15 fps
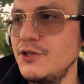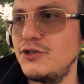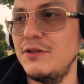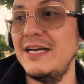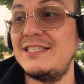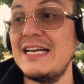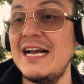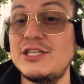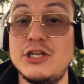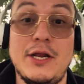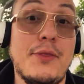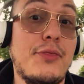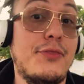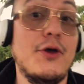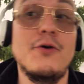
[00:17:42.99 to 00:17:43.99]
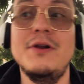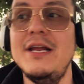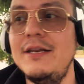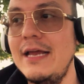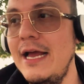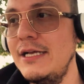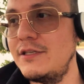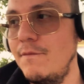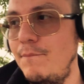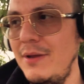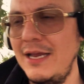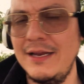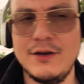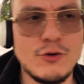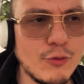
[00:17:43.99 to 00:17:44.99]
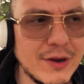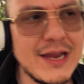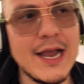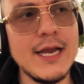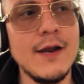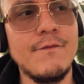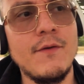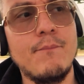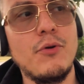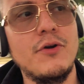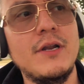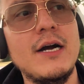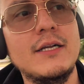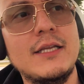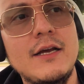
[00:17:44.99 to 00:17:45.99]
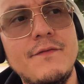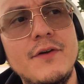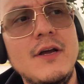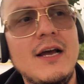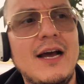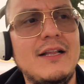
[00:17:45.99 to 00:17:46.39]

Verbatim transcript: So that's actually 30 days of being creative and productive.